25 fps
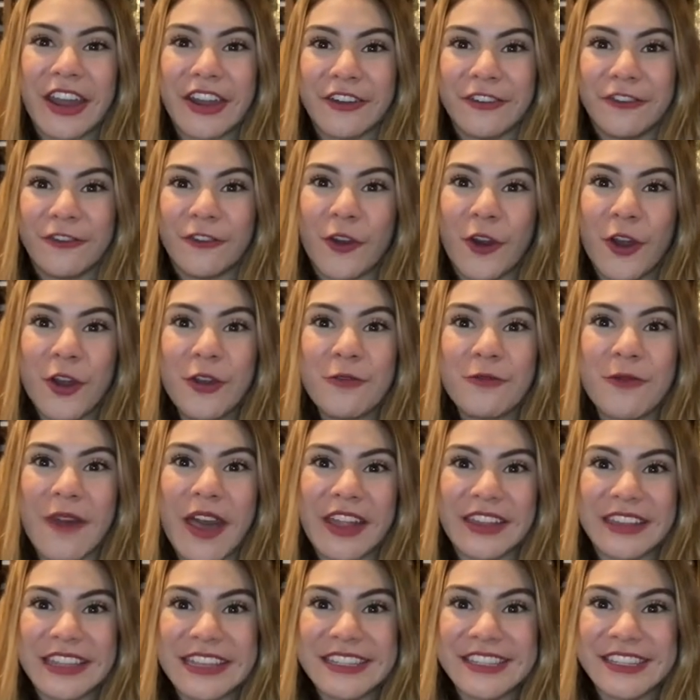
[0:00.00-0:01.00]
4
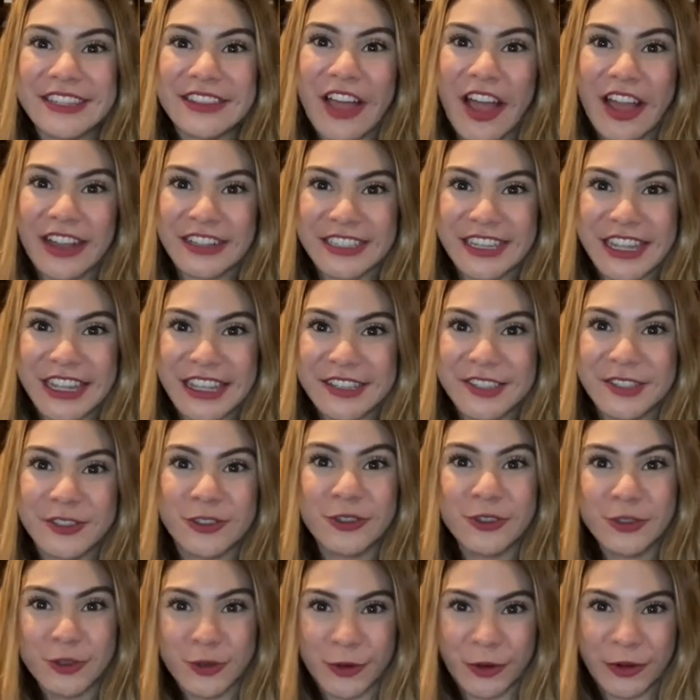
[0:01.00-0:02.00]
Wellness Lattes
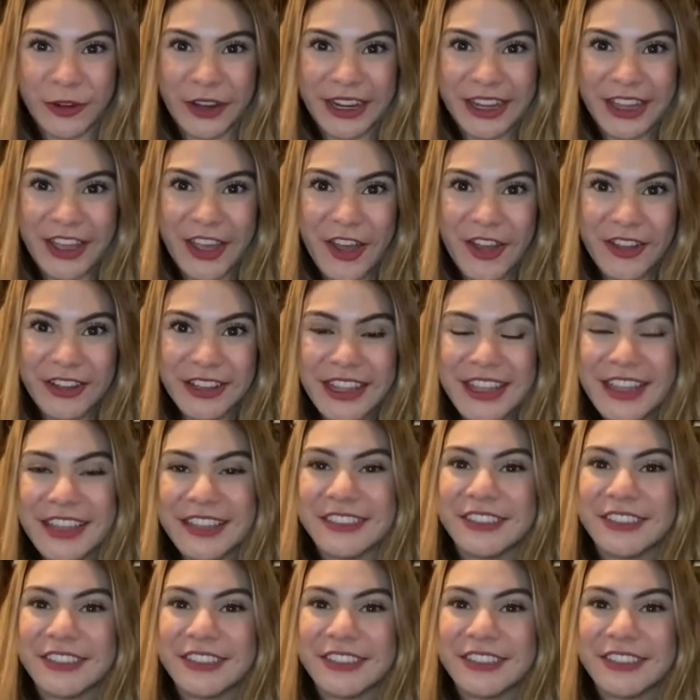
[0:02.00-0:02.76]
tutorial.